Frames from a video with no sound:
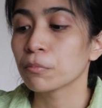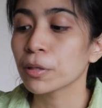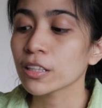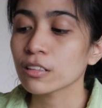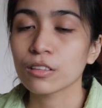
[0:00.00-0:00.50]

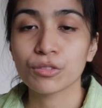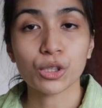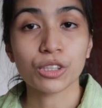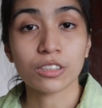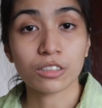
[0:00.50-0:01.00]
But of
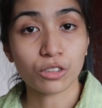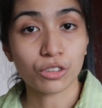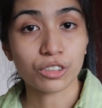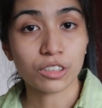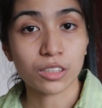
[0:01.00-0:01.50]
course there's
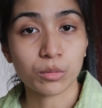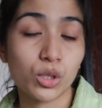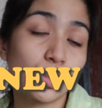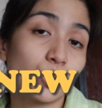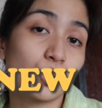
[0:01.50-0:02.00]
also some
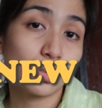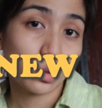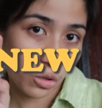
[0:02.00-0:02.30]
new